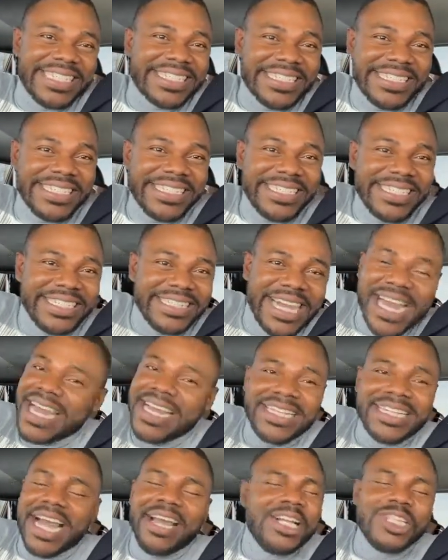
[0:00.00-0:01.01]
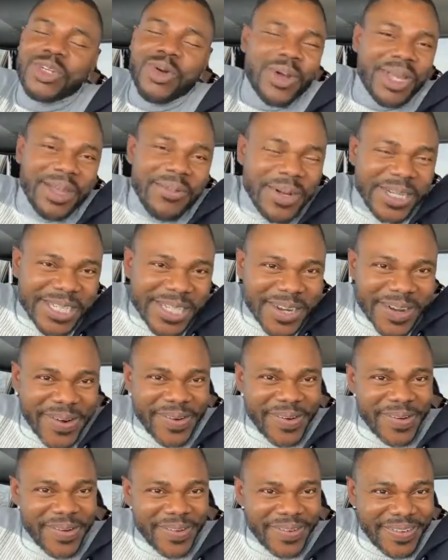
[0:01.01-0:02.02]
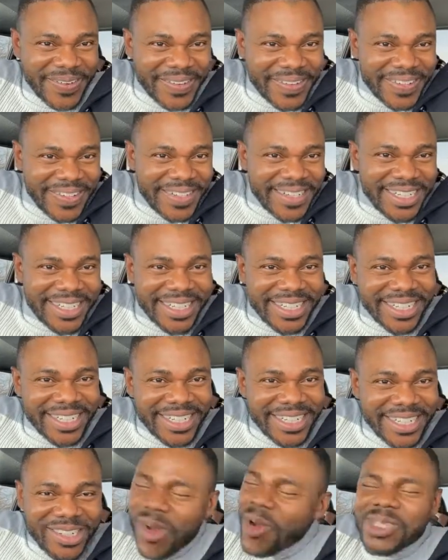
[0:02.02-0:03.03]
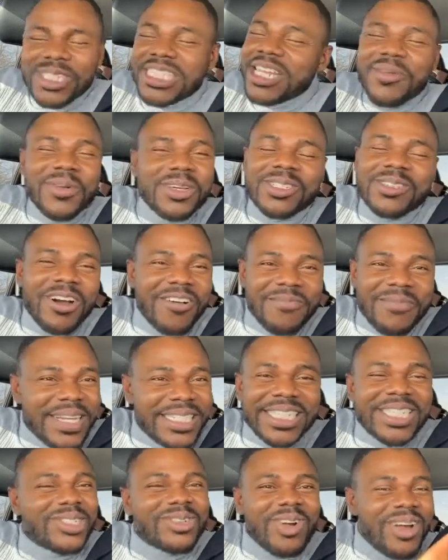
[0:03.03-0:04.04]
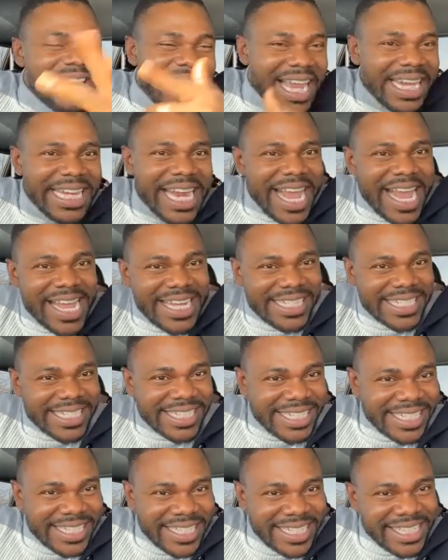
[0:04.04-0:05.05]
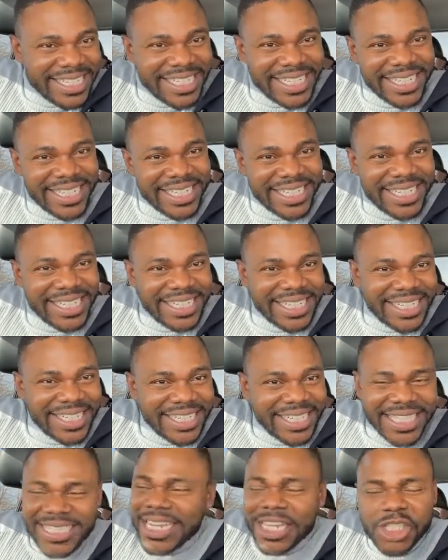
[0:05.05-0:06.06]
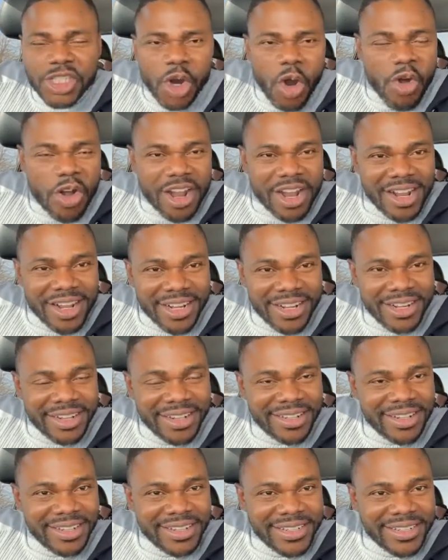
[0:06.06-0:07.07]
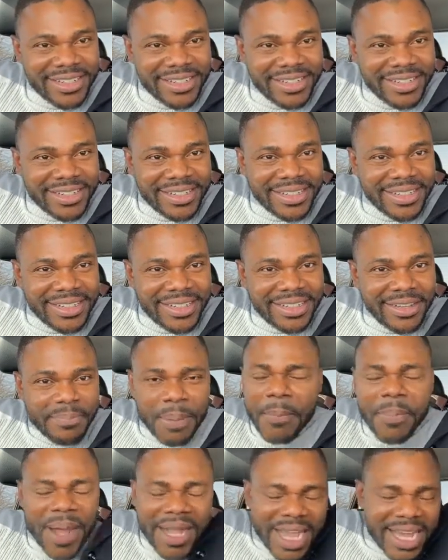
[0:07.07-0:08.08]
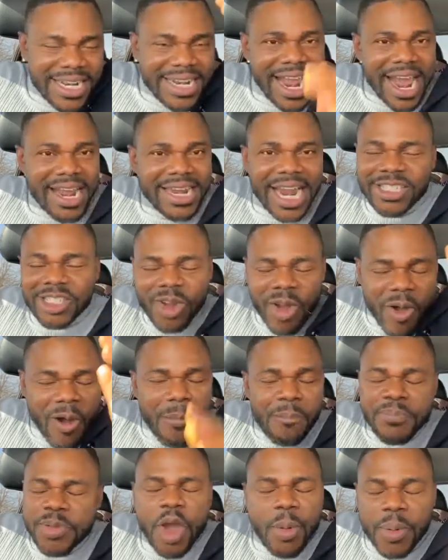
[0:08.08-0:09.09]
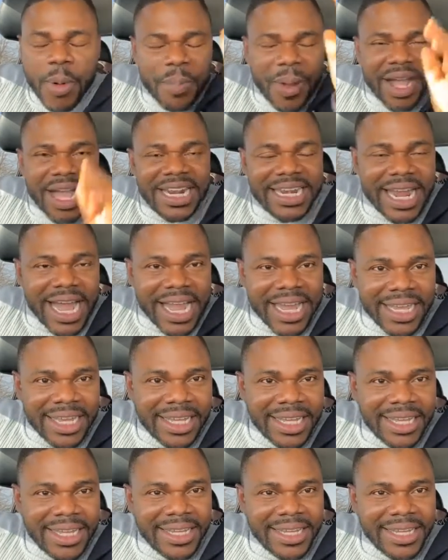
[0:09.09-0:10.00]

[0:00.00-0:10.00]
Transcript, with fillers: Guys, I, I ain't joking with you. No serious government is run like this. It's a joke. Propaganda. That's all. Pure propaganda.